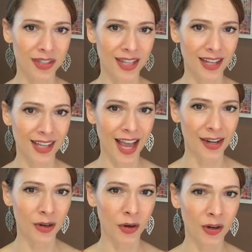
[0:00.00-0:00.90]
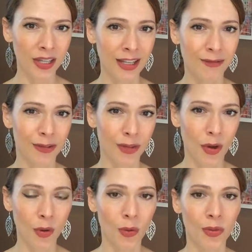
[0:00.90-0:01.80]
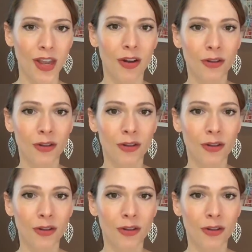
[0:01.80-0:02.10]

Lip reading: into that category, even though they